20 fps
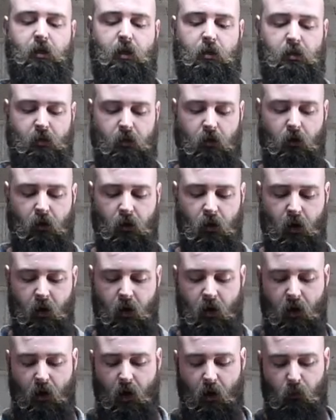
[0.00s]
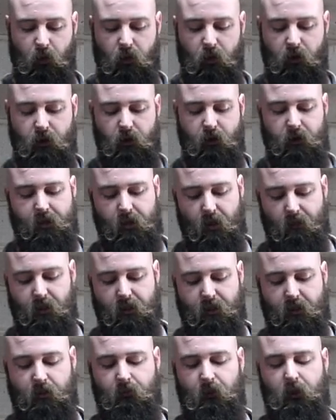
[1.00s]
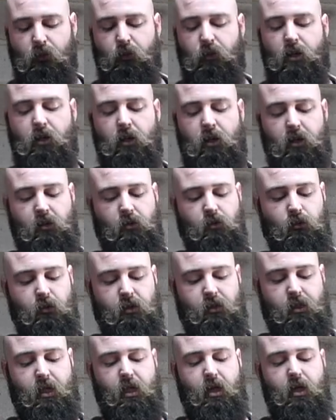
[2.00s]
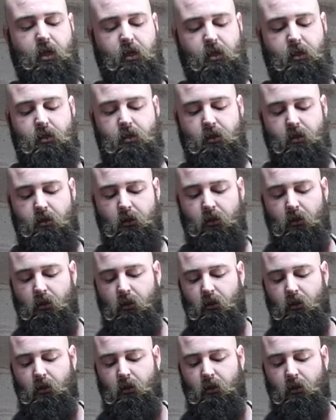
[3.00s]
And so I wanted to do something similar with this, seeing as